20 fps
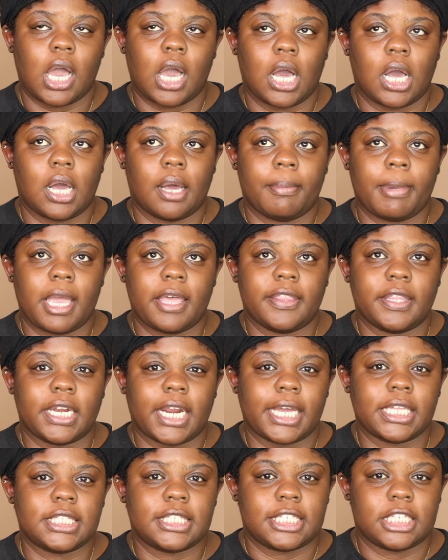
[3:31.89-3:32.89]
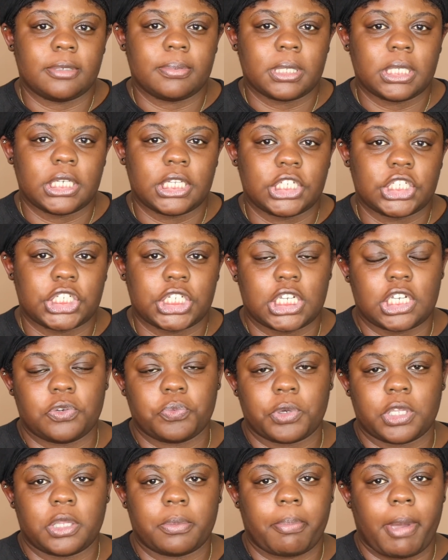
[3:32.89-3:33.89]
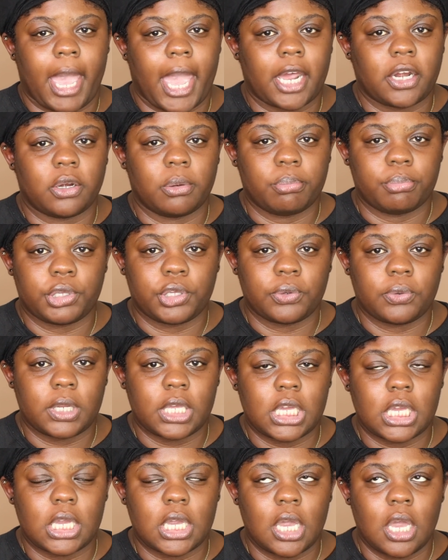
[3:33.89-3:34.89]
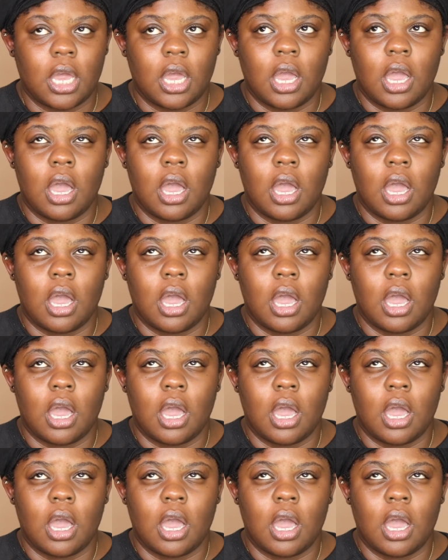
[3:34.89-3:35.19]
Um, and then I deep conditioned with Pattern Beauty,